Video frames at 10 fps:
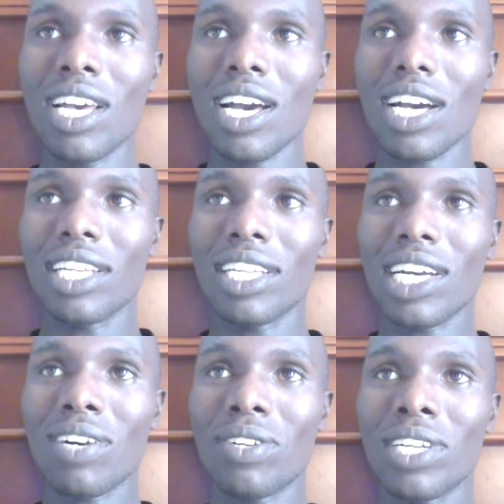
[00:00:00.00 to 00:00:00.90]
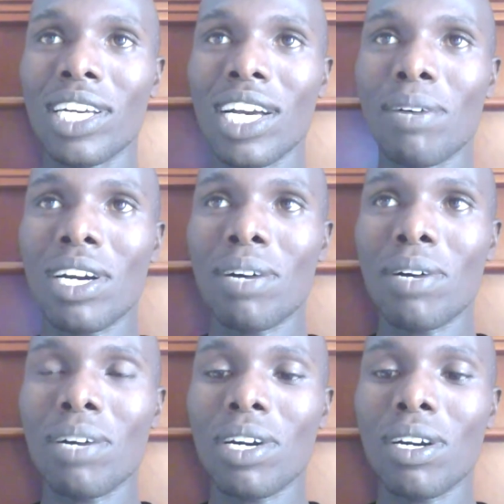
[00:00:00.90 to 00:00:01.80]
And now,
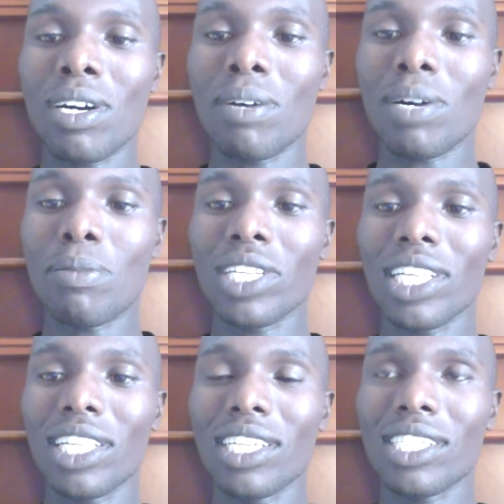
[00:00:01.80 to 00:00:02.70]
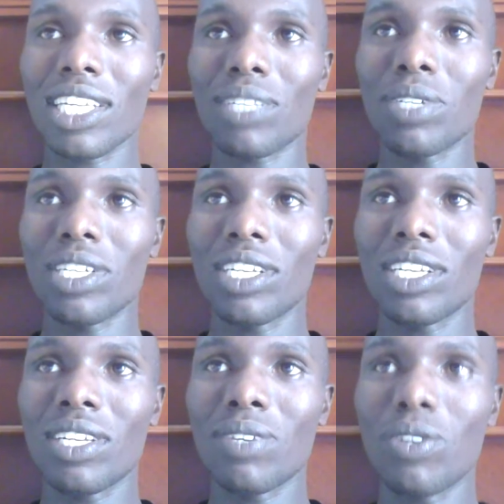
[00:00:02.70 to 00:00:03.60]
among the things that
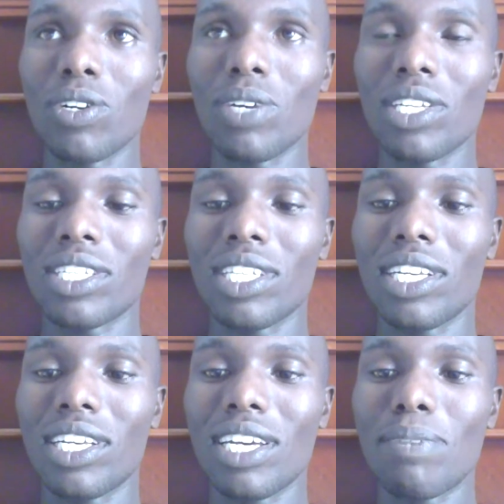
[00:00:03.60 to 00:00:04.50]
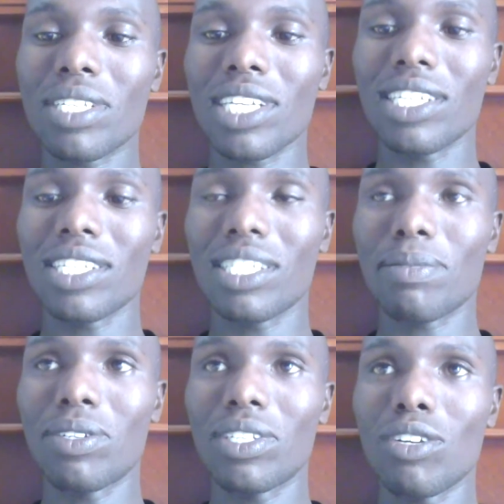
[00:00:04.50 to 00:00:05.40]
we always emphasize is
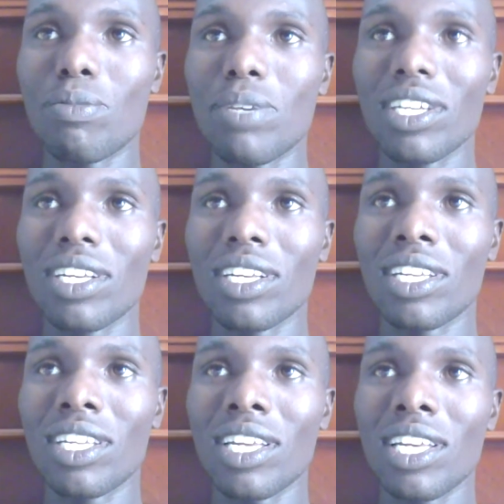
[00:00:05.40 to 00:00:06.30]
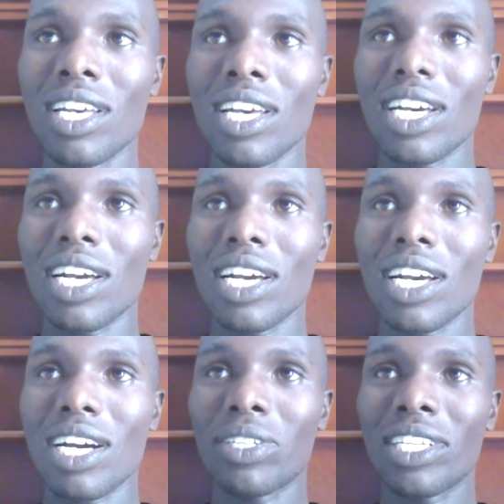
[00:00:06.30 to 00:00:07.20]
about doping,
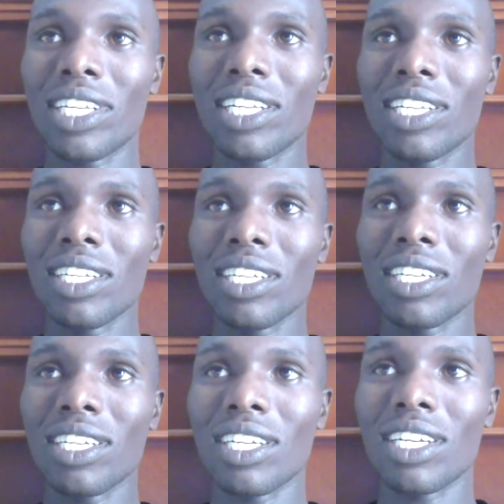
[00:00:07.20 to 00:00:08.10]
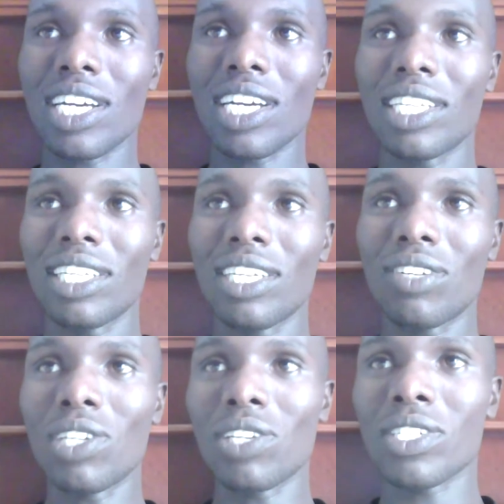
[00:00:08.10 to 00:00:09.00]
about training, and
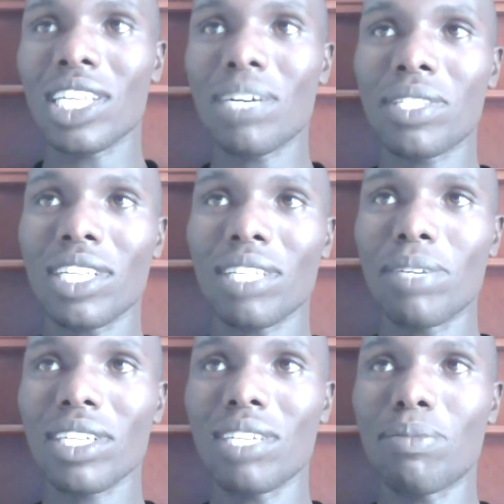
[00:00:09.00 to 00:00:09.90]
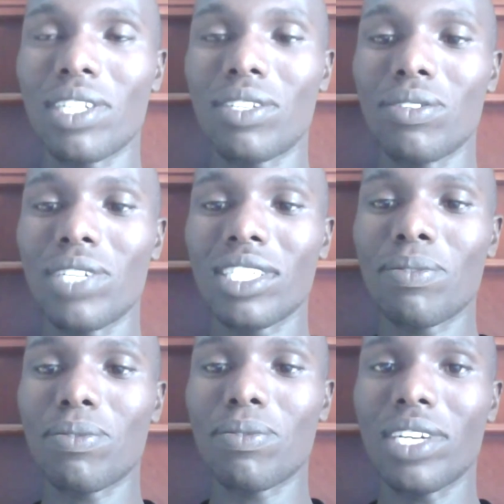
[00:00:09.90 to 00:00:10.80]
all those stuff that make someone to
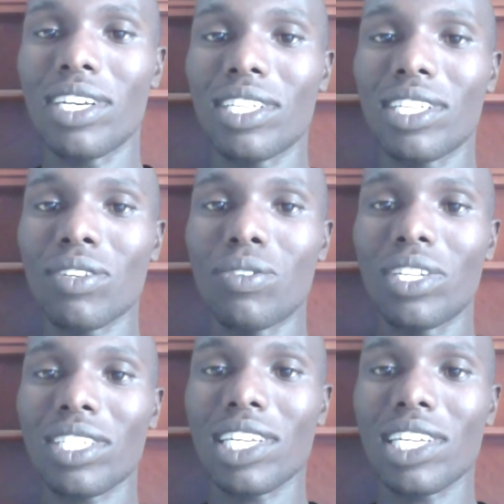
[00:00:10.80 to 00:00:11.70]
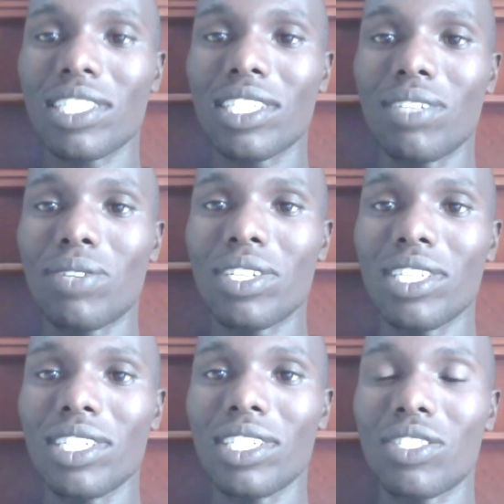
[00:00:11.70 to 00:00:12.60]
achieve good results in what
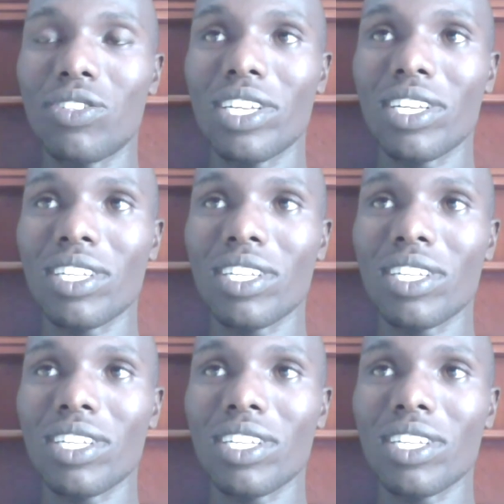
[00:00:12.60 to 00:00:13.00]
he's doing.